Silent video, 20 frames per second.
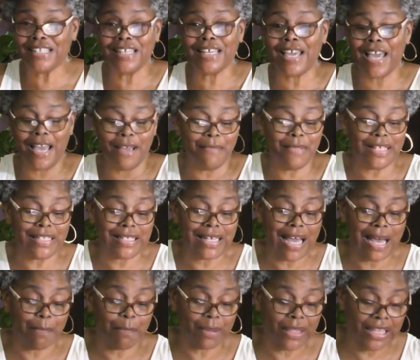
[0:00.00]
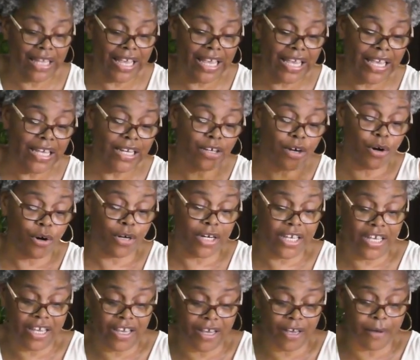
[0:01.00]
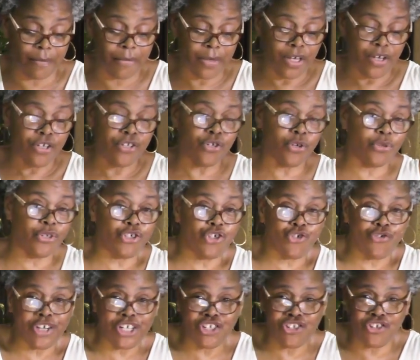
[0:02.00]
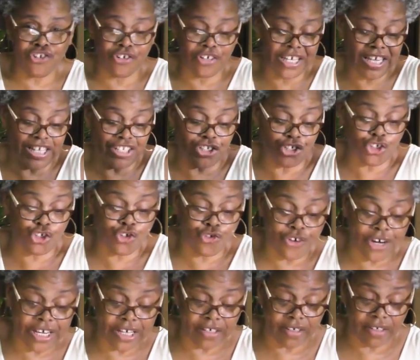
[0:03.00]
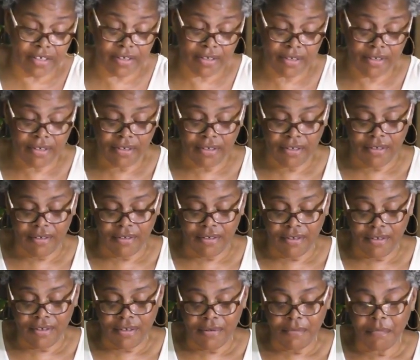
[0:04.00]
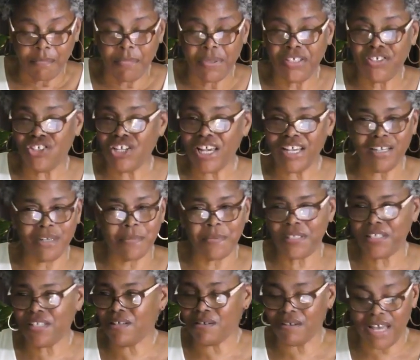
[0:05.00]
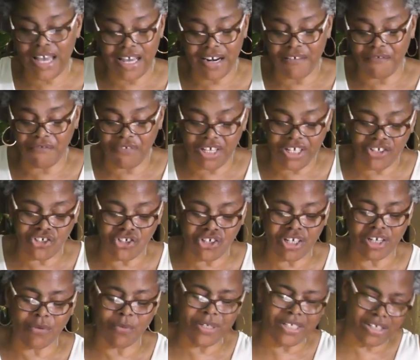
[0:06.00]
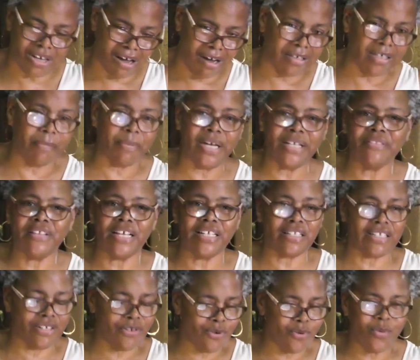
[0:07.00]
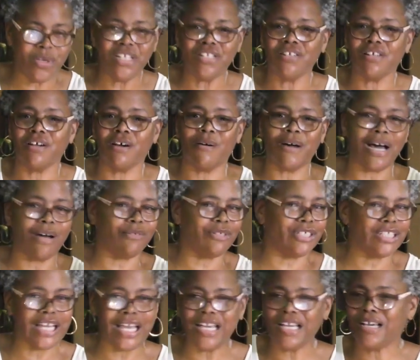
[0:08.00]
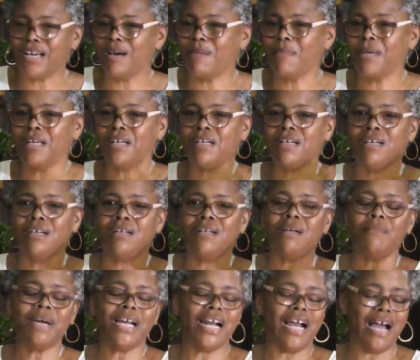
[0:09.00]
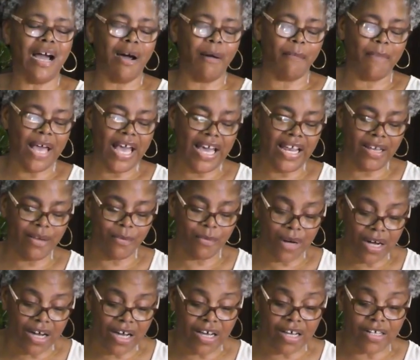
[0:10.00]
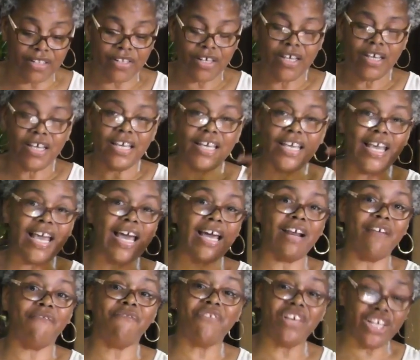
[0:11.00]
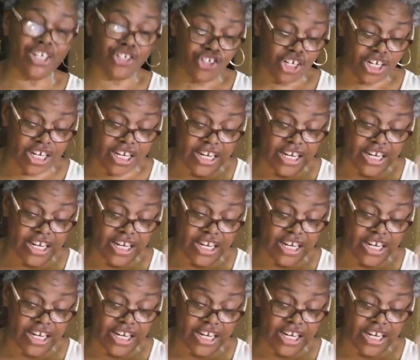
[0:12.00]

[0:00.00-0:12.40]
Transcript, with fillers: the game that's got played on him. So the trickster gets tricked. But Jacob still had a vision, and we talked about that two weeks ago how Jacob, no matter how bad he was, he had a vision